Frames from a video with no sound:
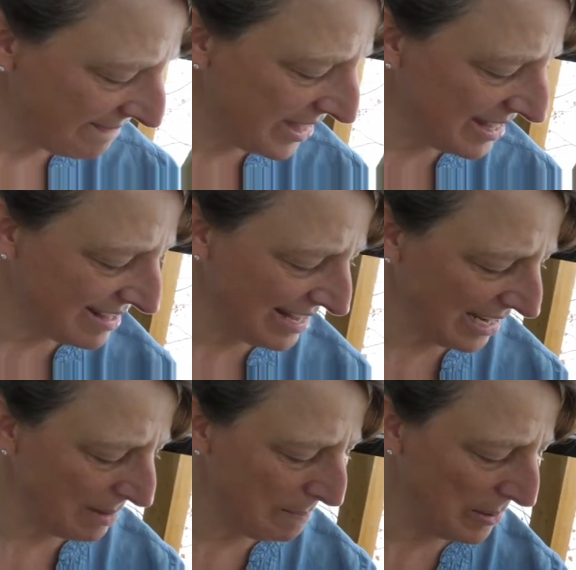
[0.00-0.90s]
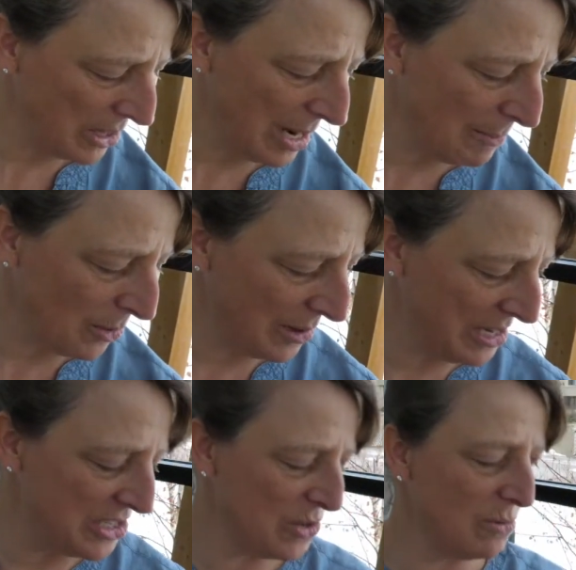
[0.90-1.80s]
The second book I'm
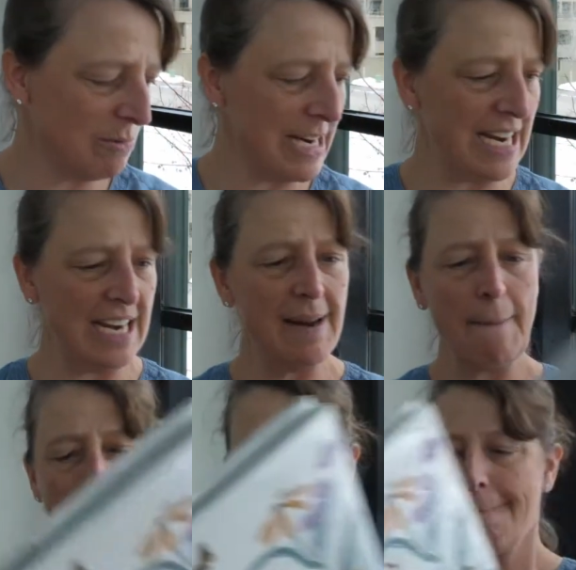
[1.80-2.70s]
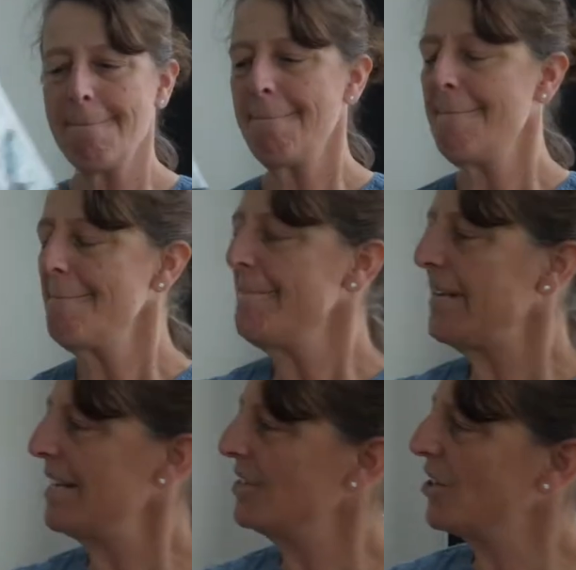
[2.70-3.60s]
going to read
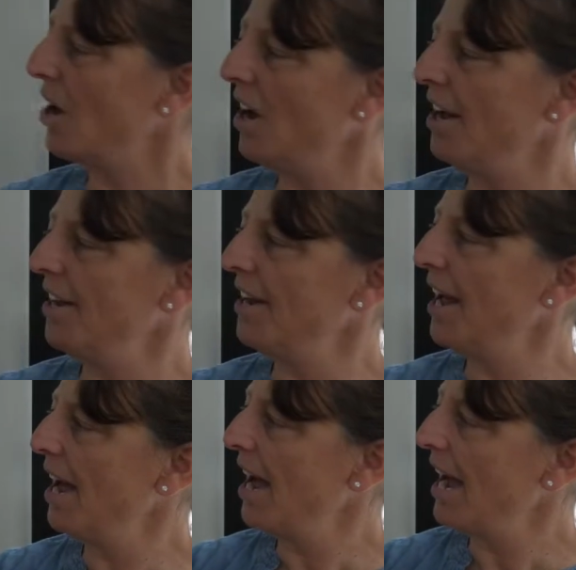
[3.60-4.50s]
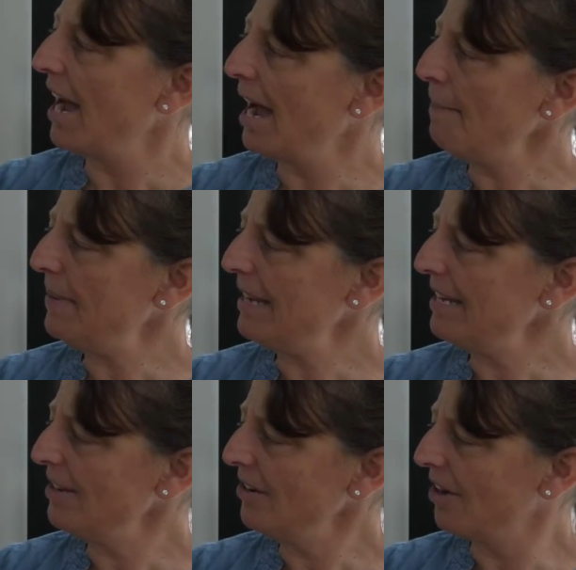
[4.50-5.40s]
is called Up
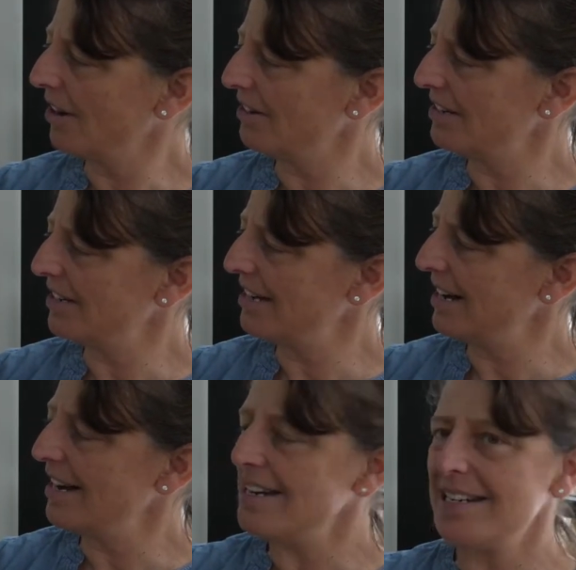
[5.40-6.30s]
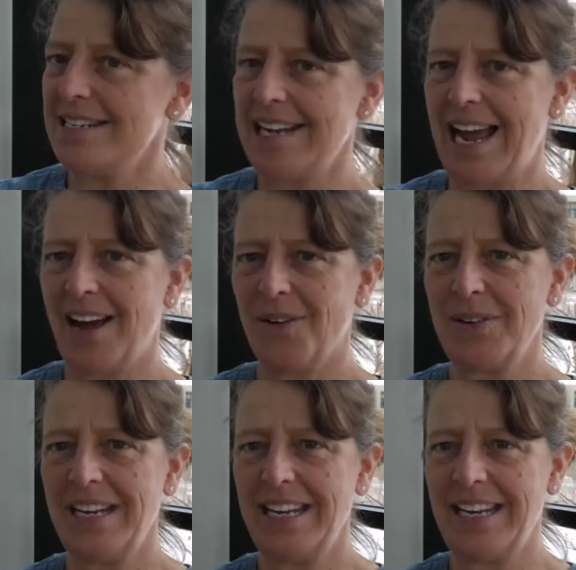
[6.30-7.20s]
in the Garden,
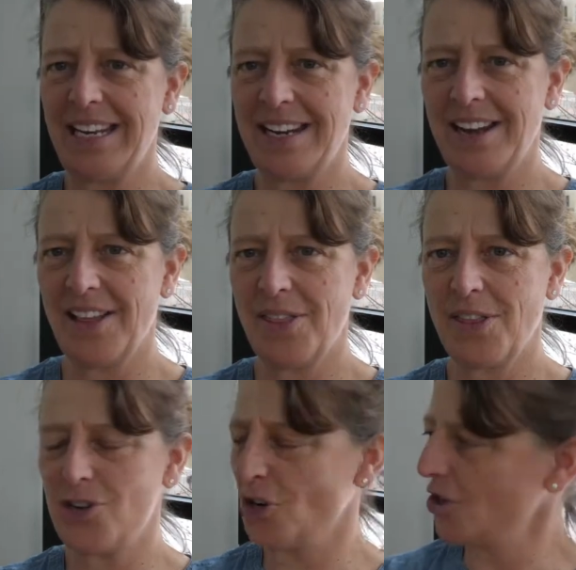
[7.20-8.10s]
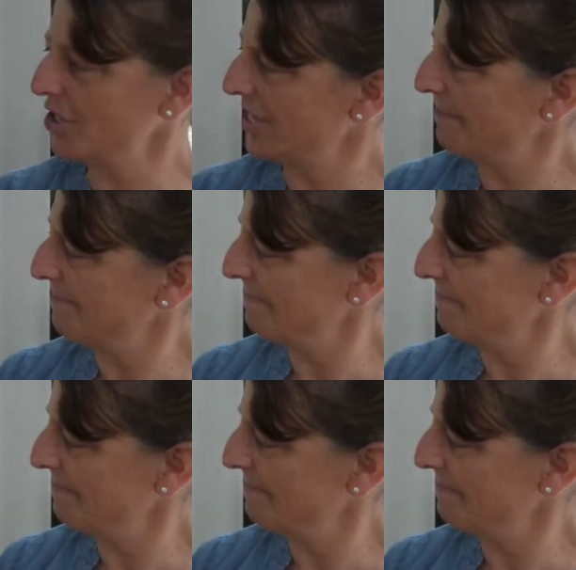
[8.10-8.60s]
Down in the Dirt.